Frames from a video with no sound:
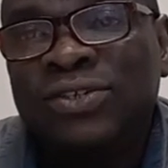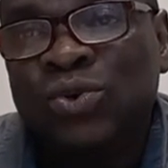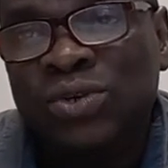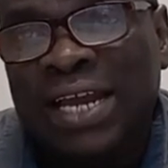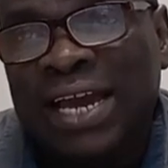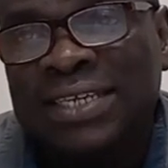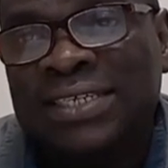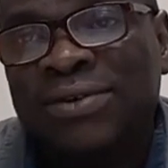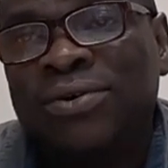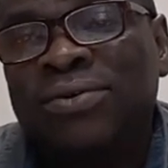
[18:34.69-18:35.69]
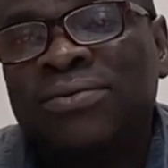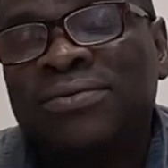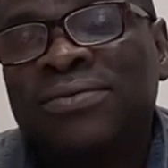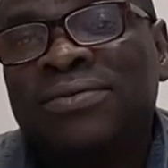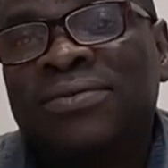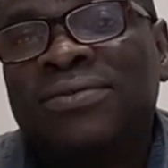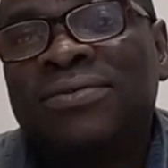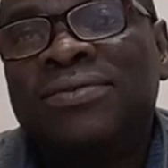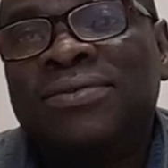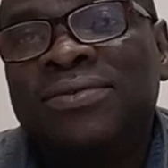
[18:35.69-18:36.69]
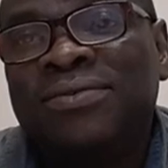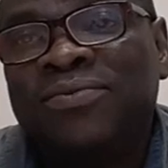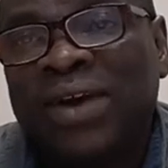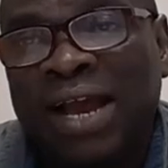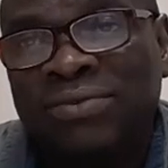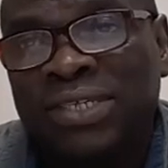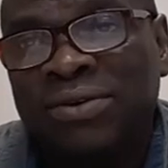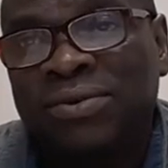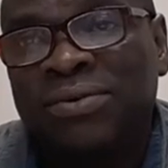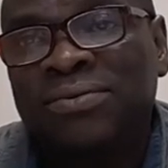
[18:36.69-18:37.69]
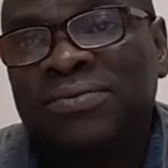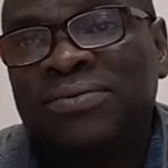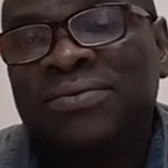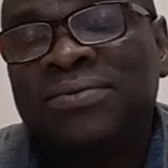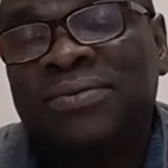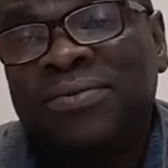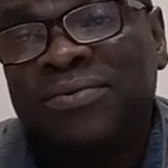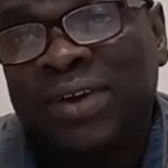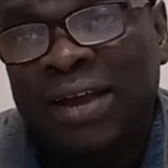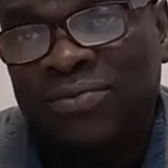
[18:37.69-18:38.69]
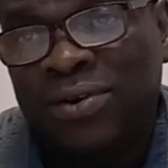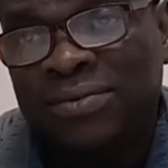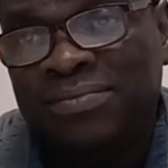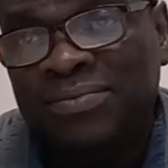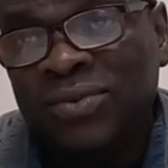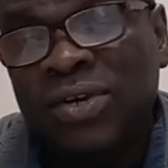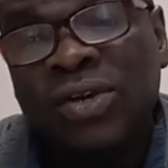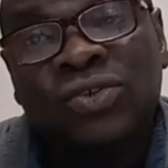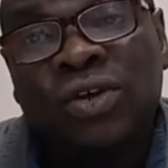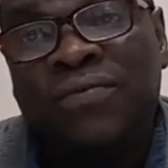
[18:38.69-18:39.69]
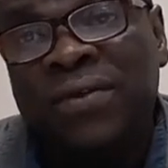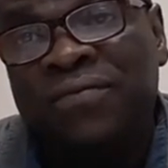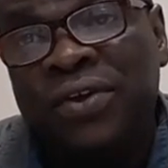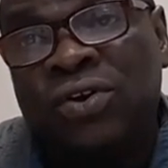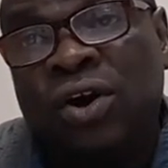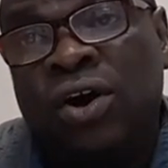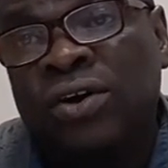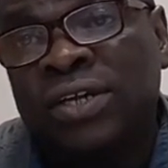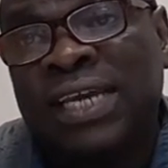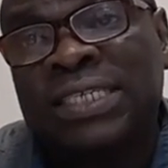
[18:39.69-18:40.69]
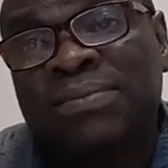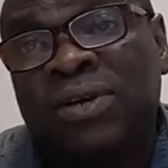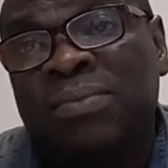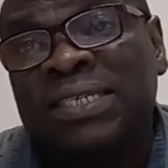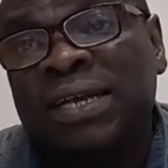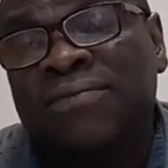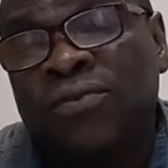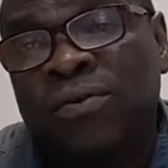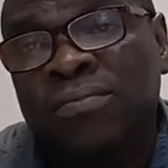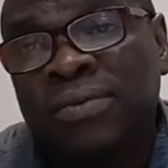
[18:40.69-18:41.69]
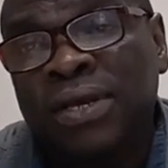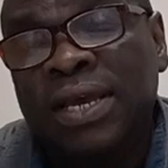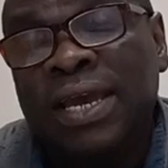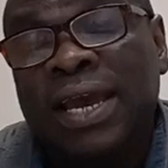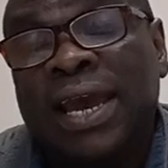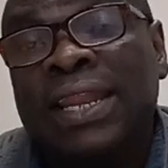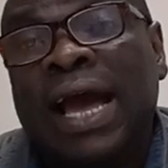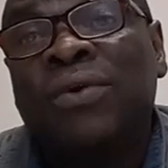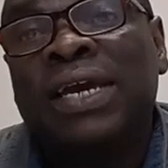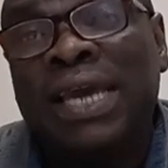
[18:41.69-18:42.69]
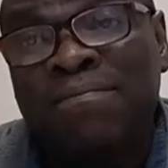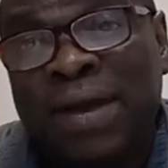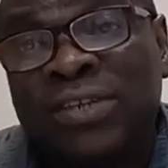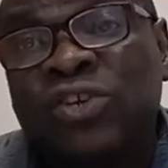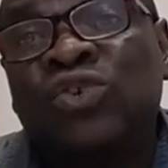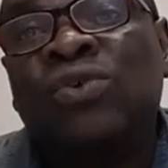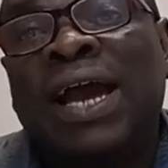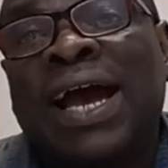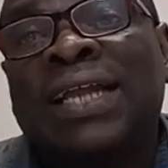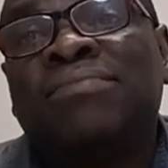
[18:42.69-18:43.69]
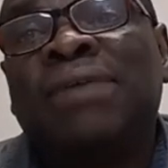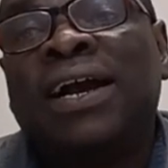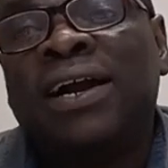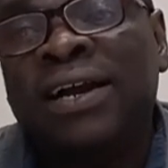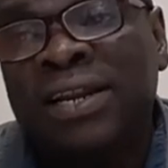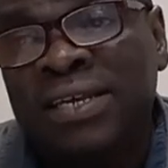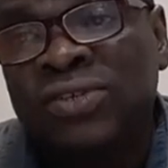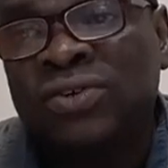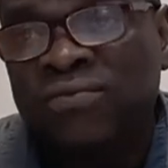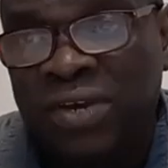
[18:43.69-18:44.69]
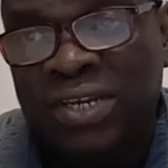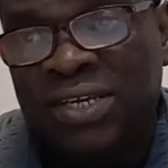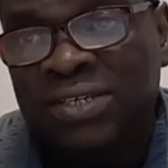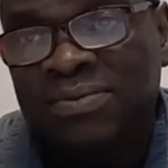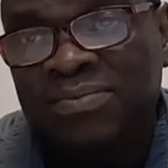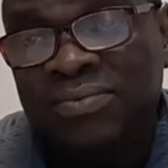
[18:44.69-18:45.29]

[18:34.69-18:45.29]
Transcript: 667-290-5051. So feel free to call or text me on my cell phone, and I will get back to you at my earliest convenience.